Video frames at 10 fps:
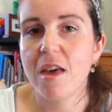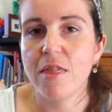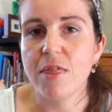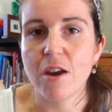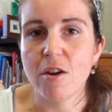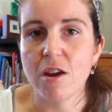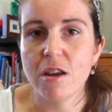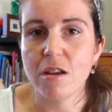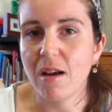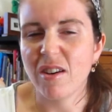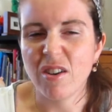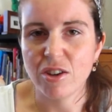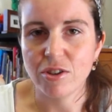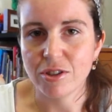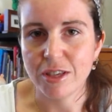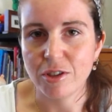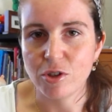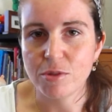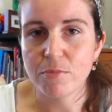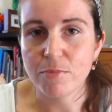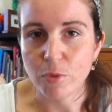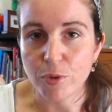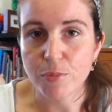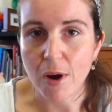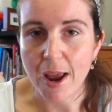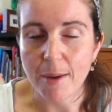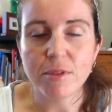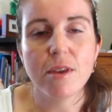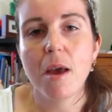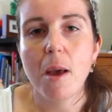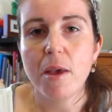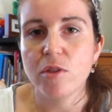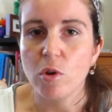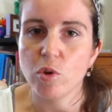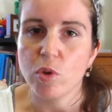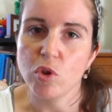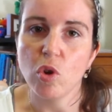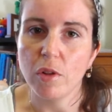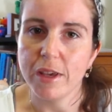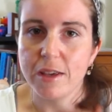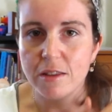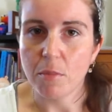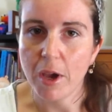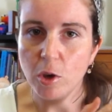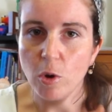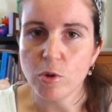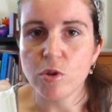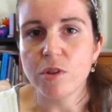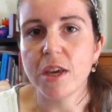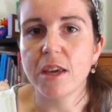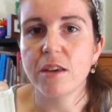I don't usually use prams, so the trolley is my go-to thing.